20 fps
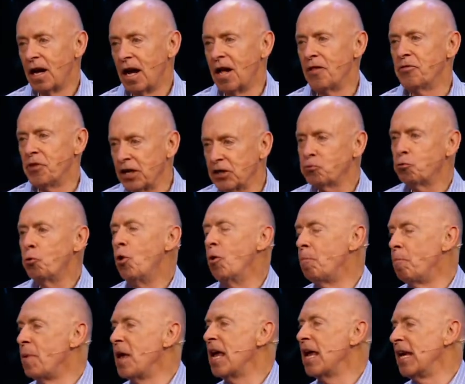Uh, this
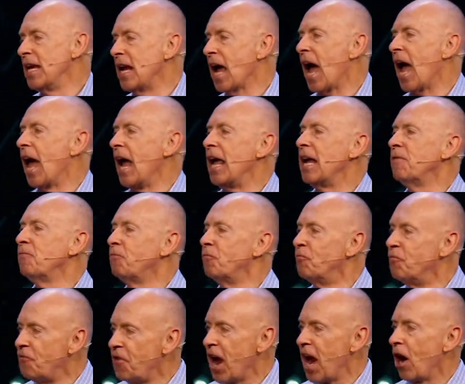will be a
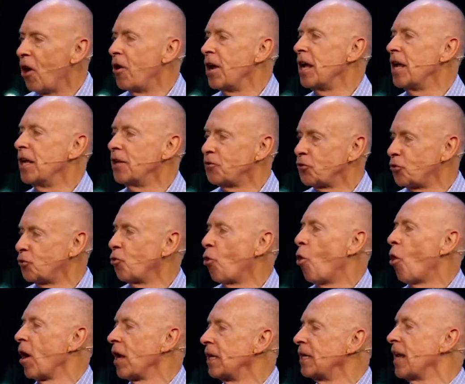very
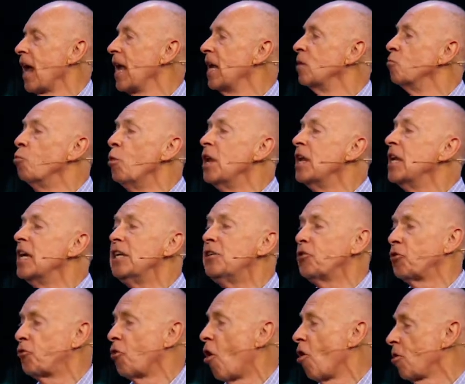historic day. And we
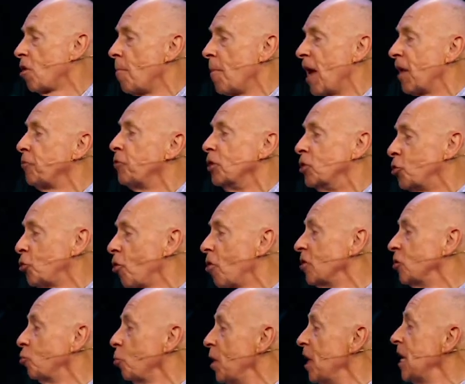need to talk about the
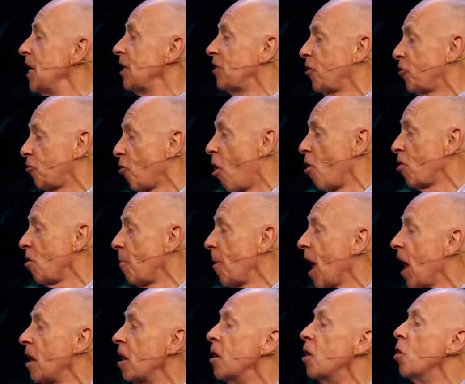church. We need to talk
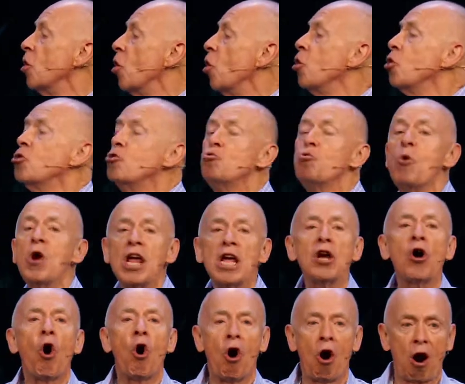about who
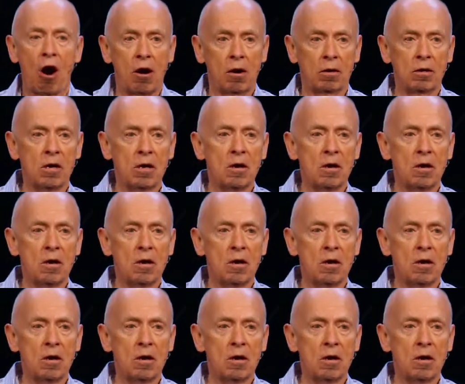we are.